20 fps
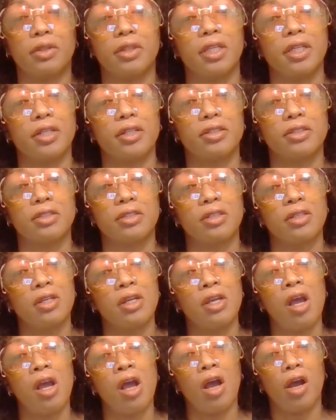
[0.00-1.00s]
there's
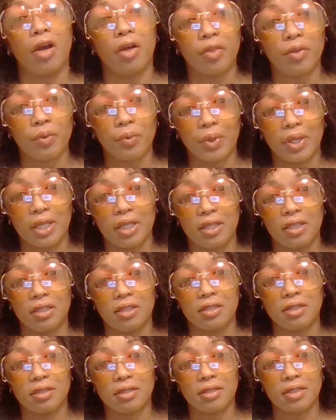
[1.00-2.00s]
other
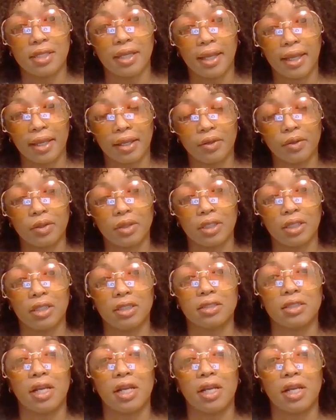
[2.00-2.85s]
ways to handle things.